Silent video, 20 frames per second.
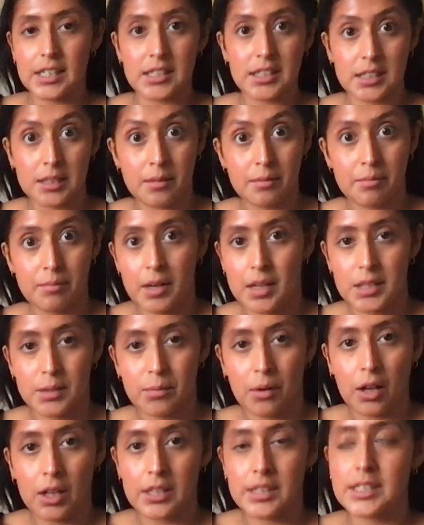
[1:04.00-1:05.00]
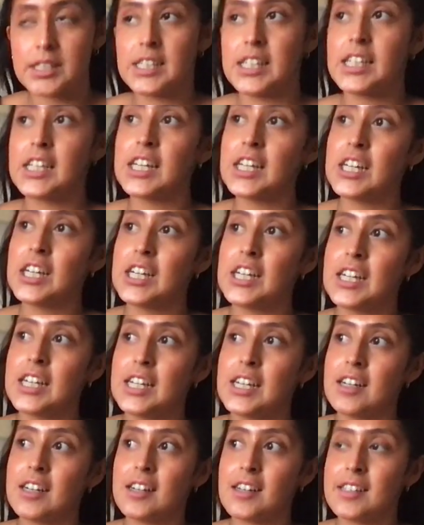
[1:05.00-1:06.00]
is the best policy?
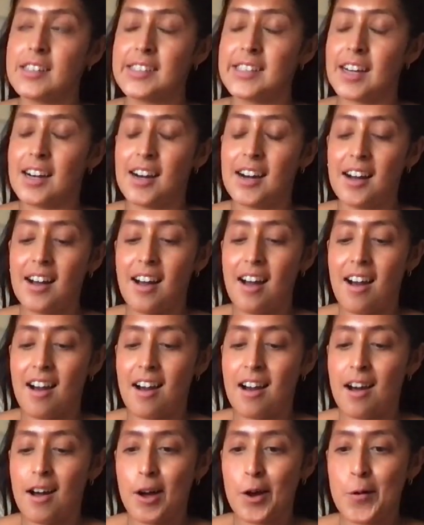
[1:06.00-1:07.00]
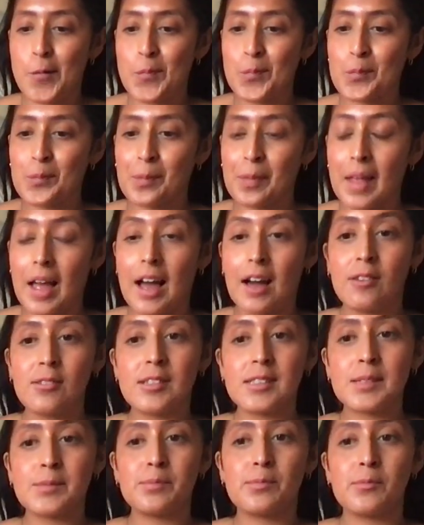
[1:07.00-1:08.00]
Duh. Um, I
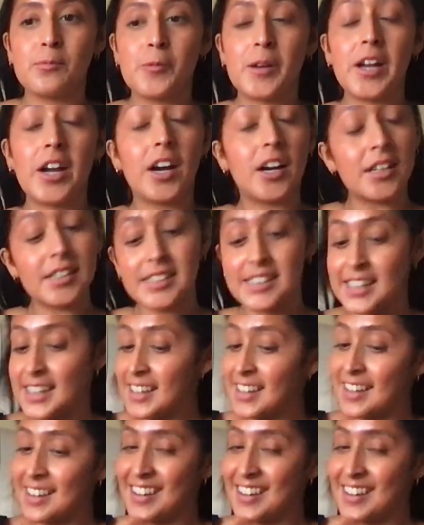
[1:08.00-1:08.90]
was rehearsing.